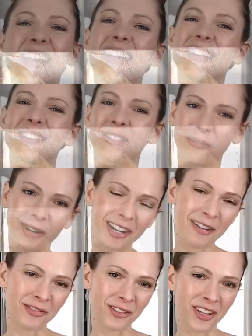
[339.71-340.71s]
So right
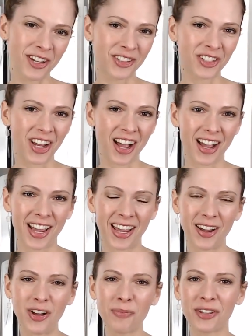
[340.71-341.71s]
after lunch,
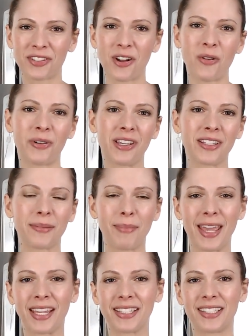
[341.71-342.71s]
I almost always
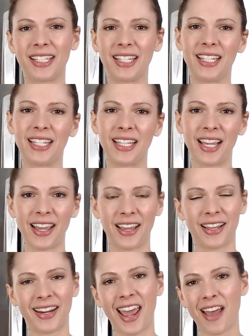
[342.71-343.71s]
make tea
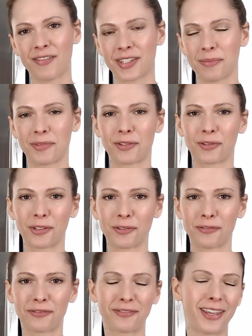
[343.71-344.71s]
and have some sort
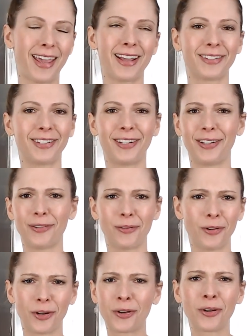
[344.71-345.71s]
of candy
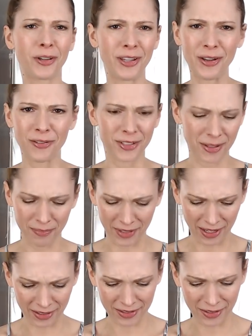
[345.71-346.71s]
or cookie or
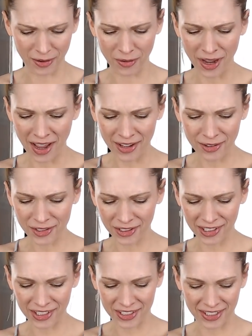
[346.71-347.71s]
something. So
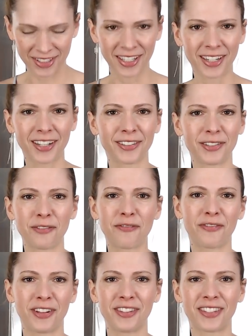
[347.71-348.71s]
usually it's just like a little
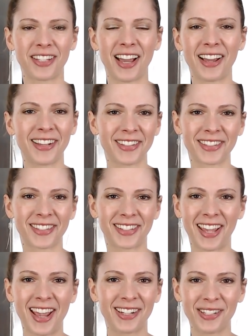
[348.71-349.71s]
fun size
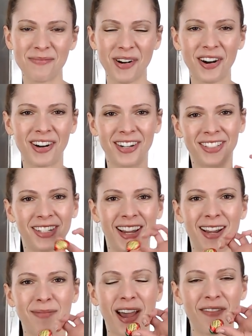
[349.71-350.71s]
candy bar.
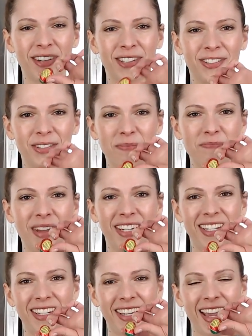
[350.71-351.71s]
Today I'm having a little
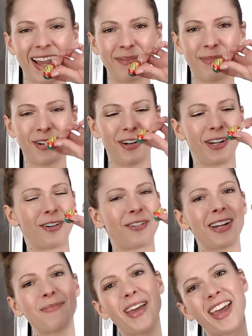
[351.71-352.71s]
mini Cadbury
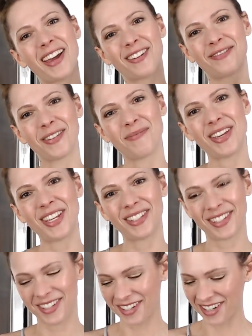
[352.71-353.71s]
cream egg from
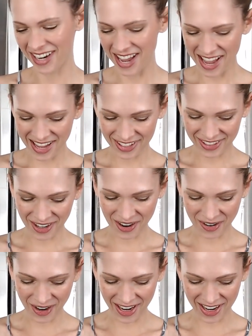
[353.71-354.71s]
Easter.
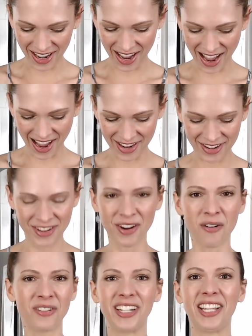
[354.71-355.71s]
So I
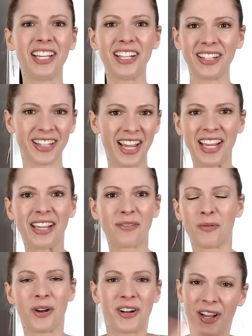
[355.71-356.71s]
don't eat like
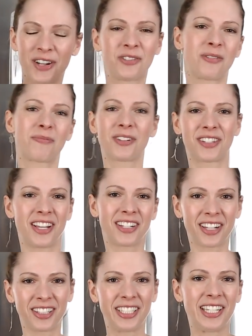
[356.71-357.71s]

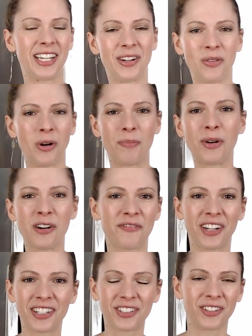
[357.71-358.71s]
100% clean or
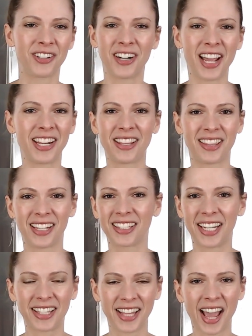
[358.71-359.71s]
perfect or anything
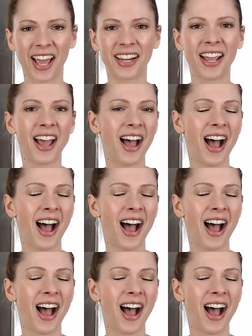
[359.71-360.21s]
like that.